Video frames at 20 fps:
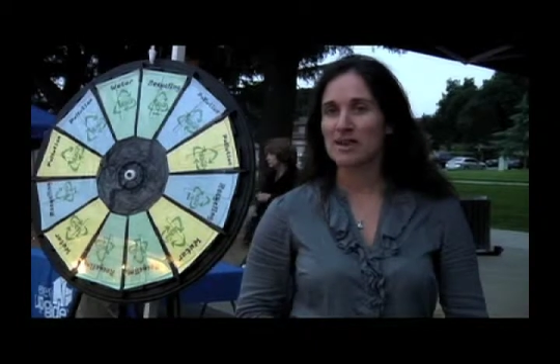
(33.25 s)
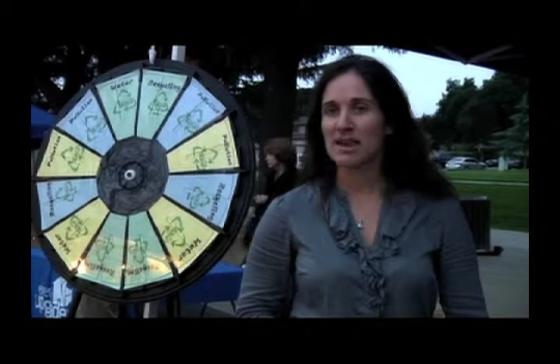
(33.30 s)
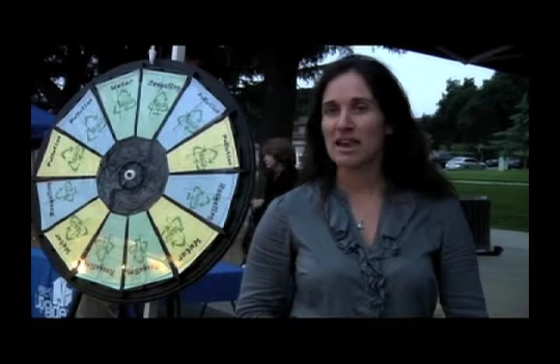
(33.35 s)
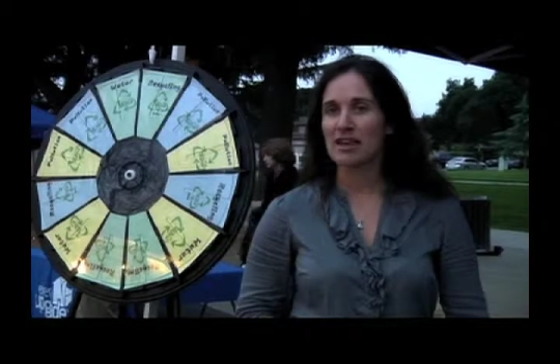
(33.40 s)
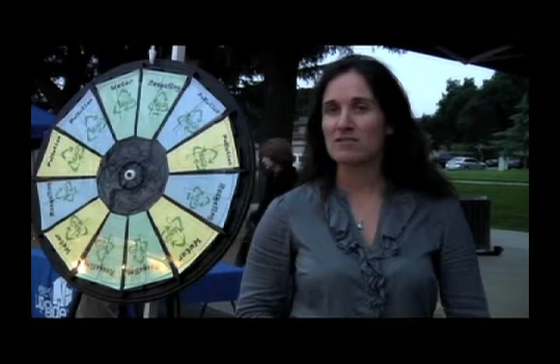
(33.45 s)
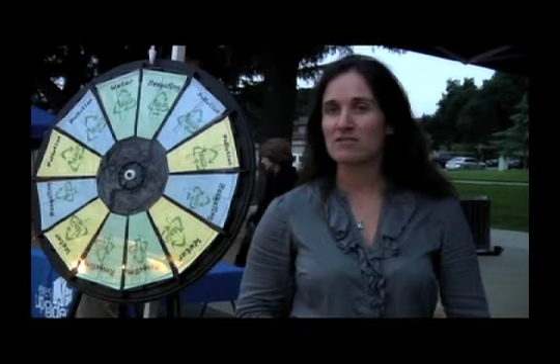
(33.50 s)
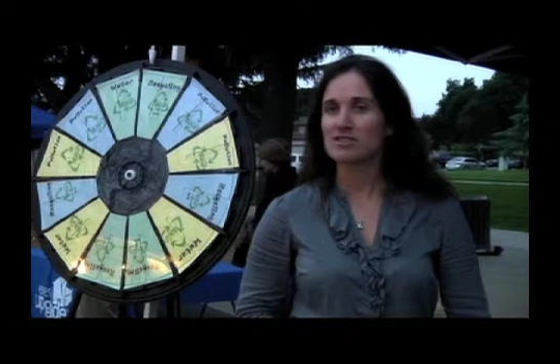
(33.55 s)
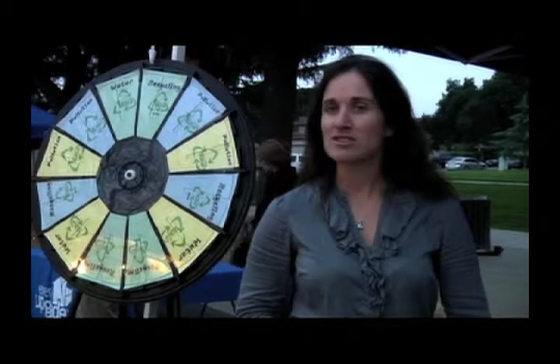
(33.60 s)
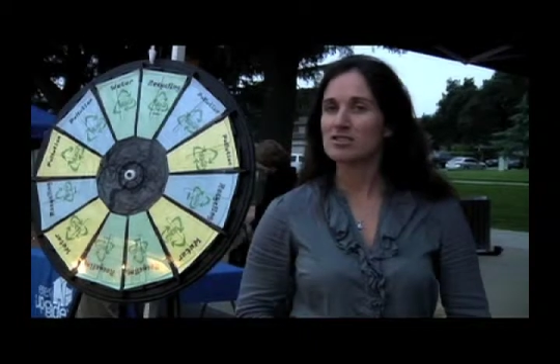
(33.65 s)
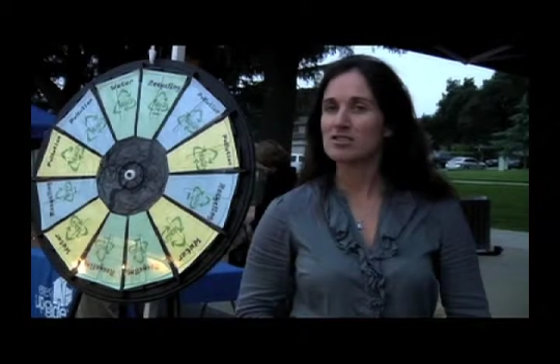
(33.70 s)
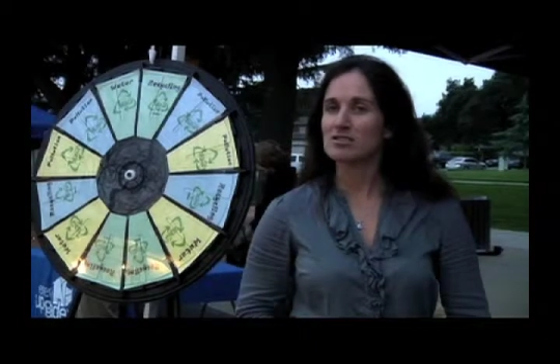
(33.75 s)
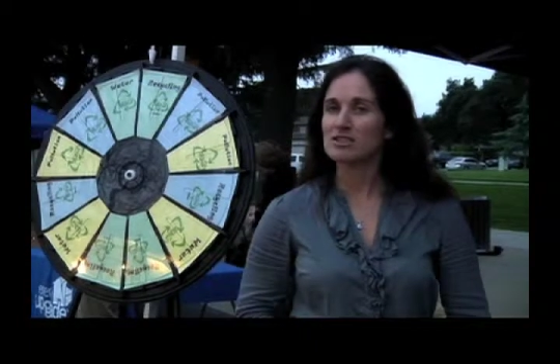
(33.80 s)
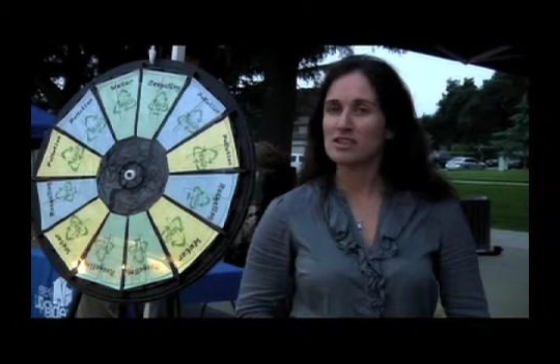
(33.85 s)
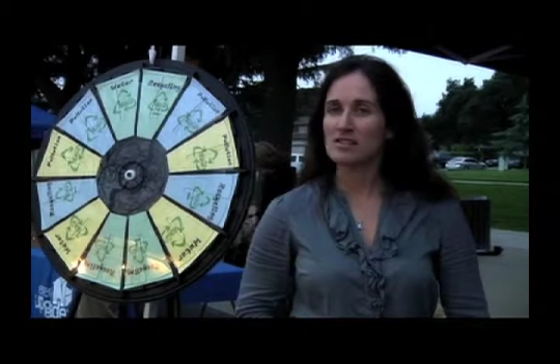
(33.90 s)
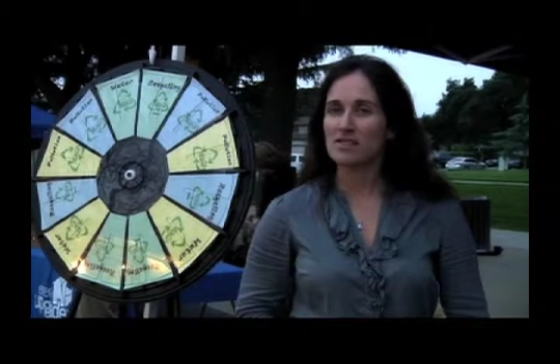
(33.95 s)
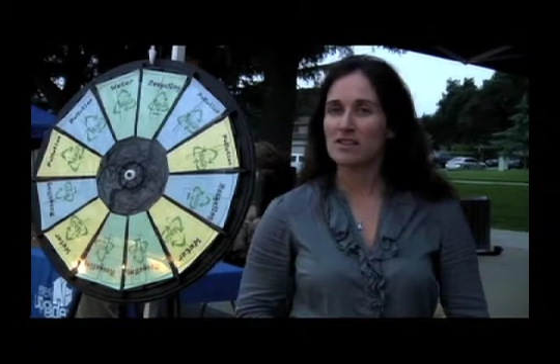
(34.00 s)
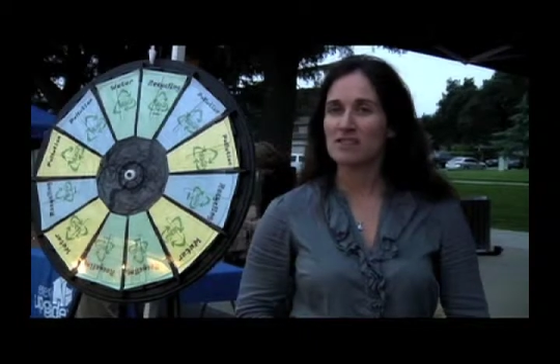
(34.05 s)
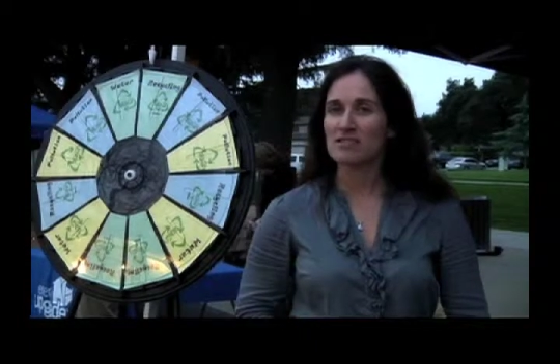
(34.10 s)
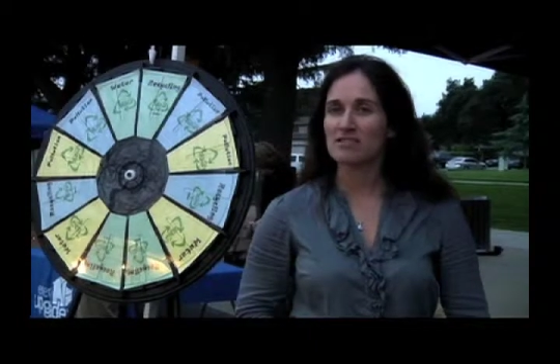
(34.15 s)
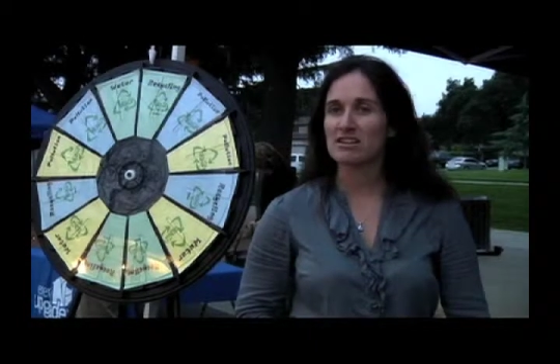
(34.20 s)
we have the Tzu
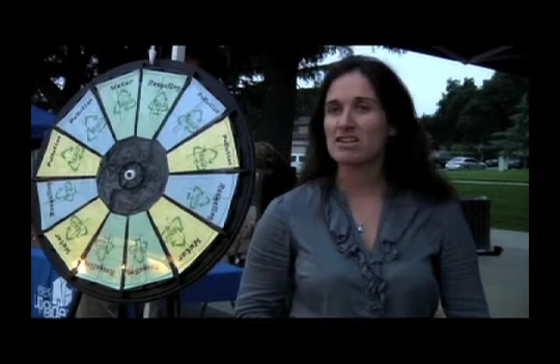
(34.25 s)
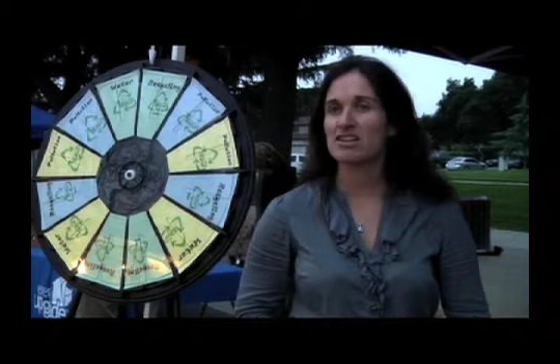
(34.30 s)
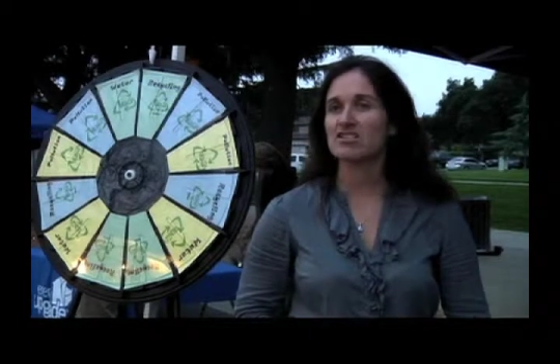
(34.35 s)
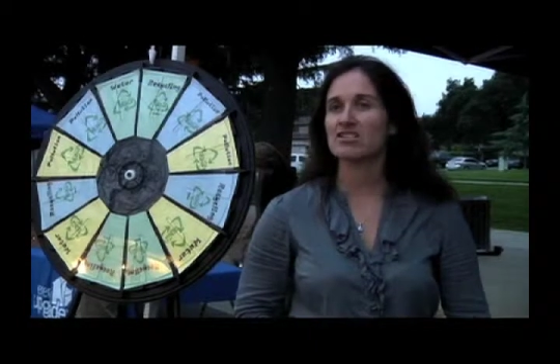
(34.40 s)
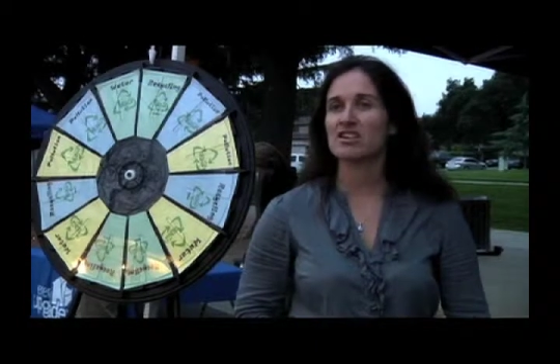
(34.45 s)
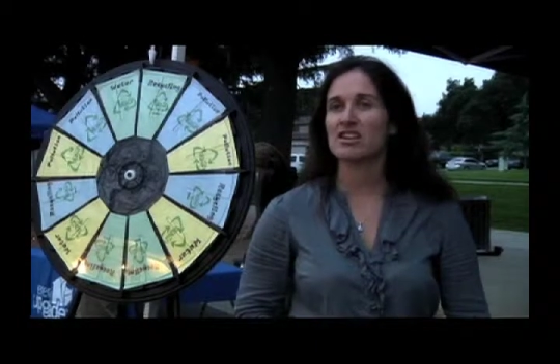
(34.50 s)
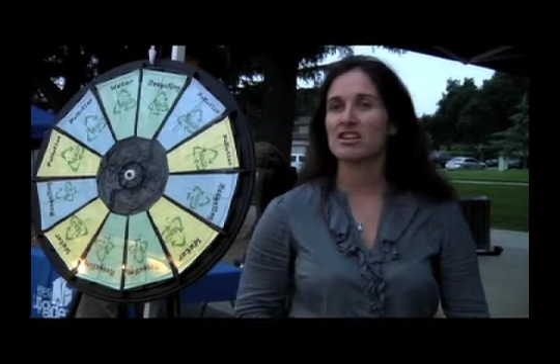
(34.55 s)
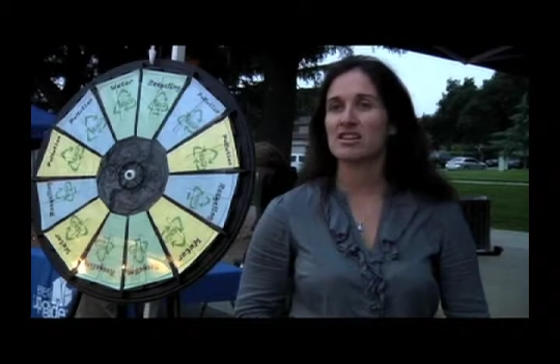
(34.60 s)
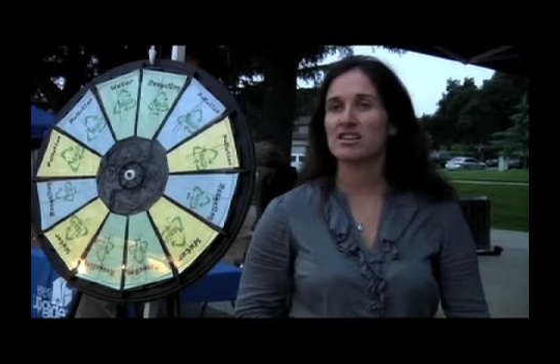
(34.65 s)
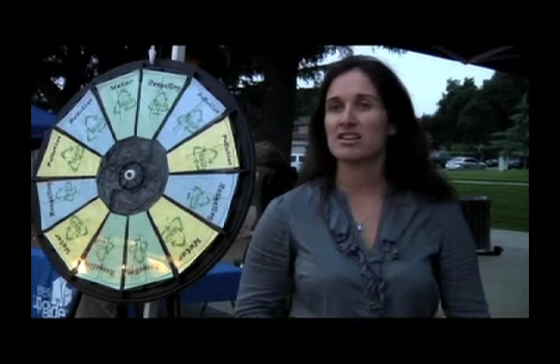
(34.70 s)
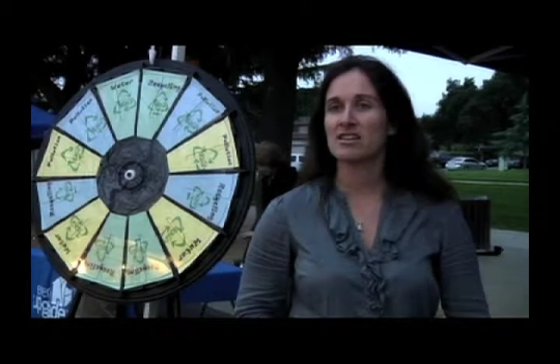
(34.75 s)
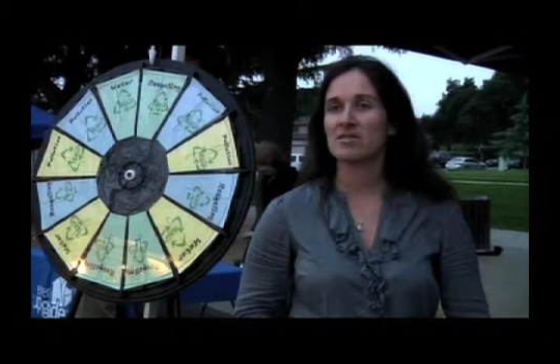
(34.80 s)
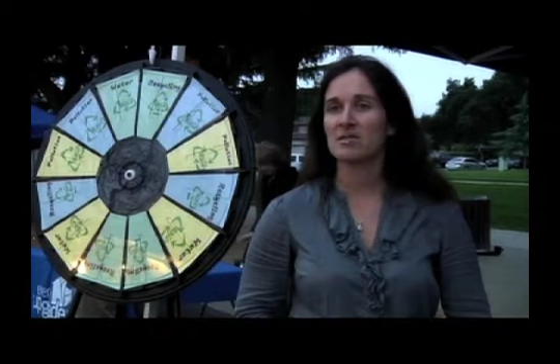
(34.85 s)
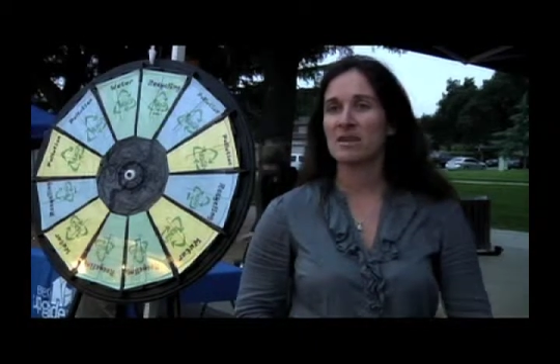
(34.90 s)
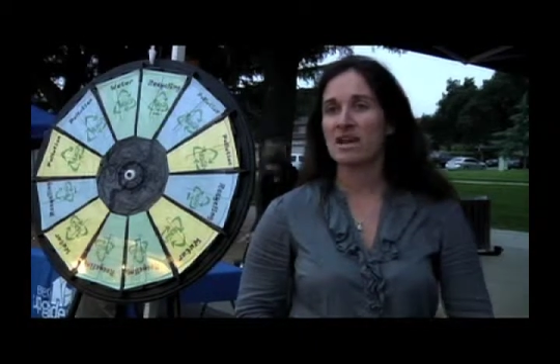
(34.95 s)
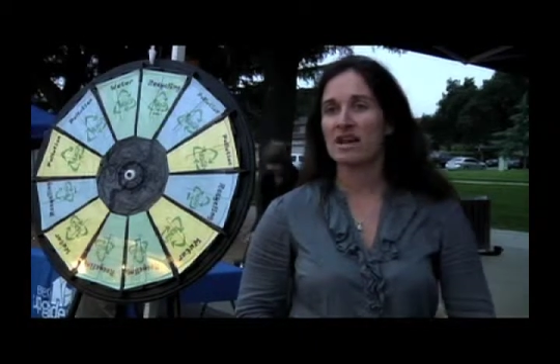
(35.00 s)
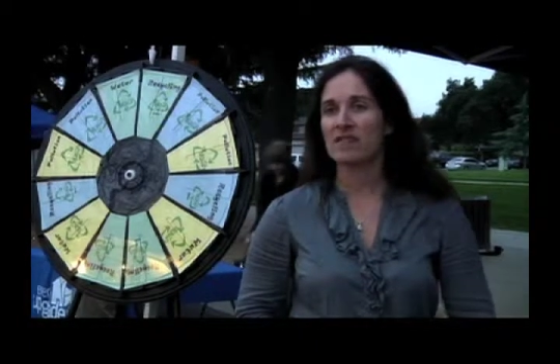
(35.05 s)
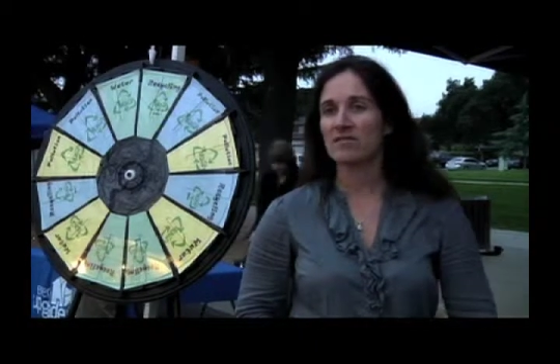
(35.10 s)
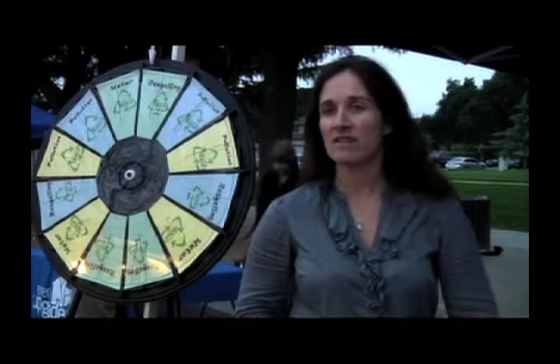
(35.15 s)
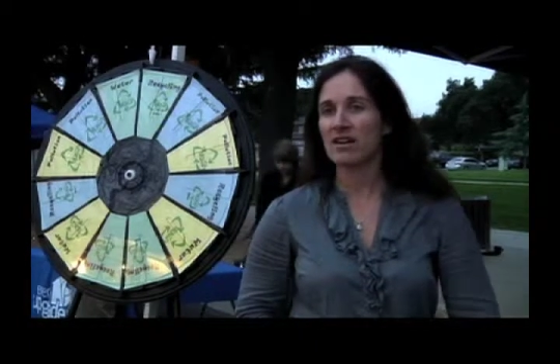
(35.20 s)
Chi Foundation,
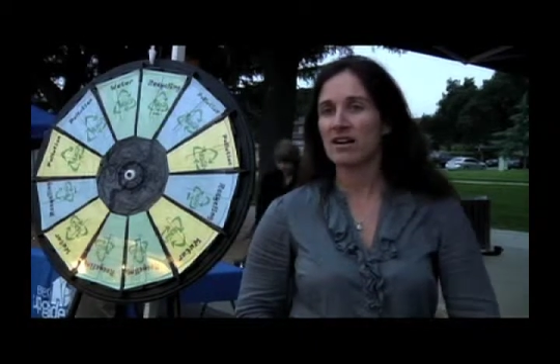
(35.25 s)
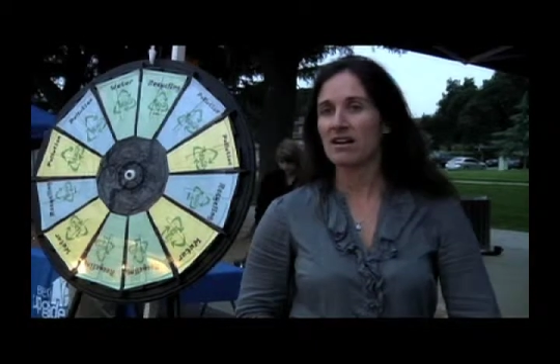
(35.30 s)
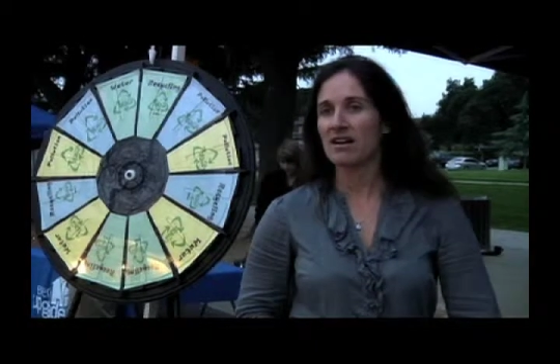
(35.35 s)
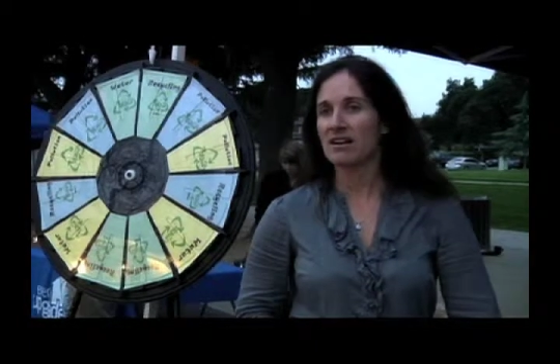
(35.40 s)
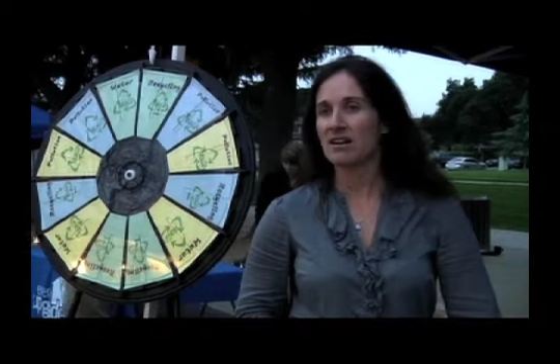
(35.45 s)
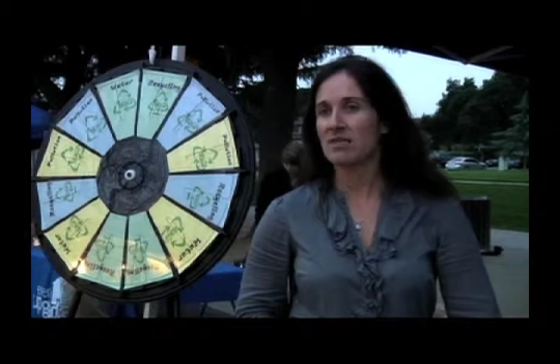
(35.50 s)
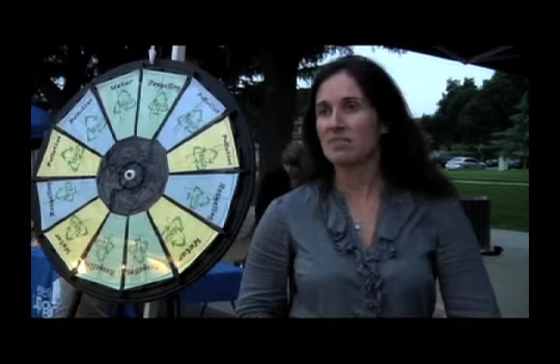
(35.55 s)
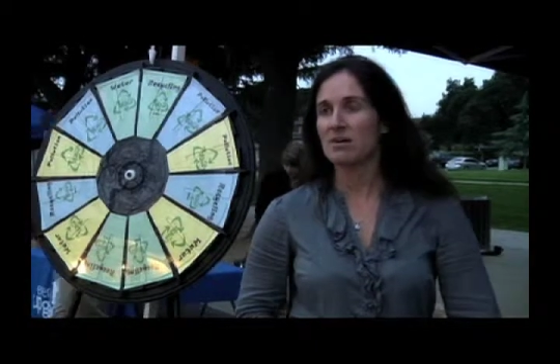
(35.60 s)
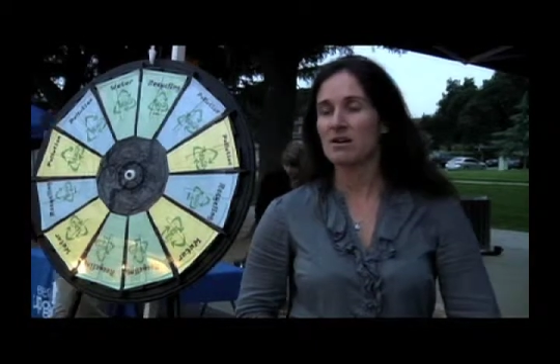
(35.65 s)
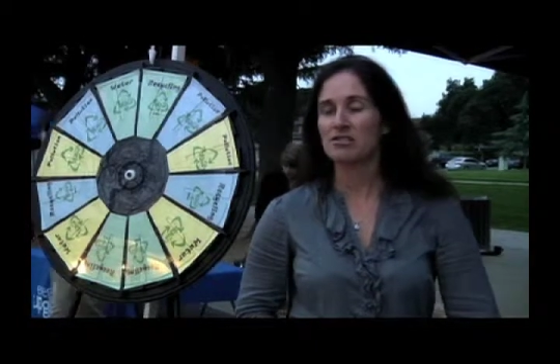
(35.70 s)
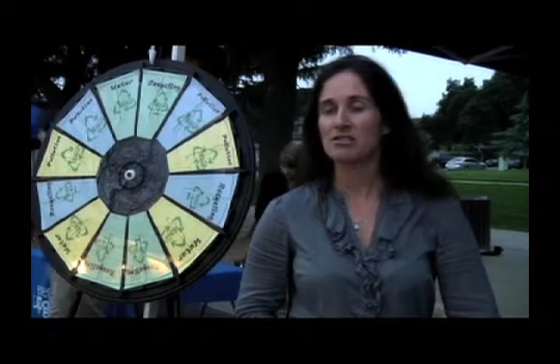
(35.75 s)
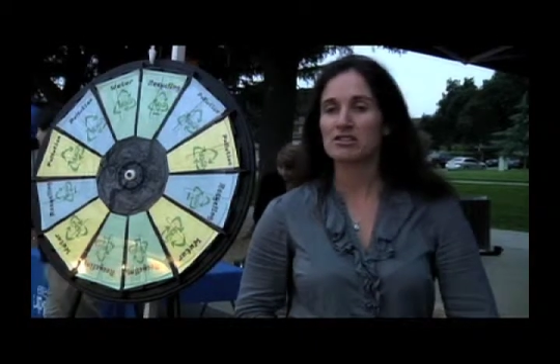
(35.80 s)
we have um,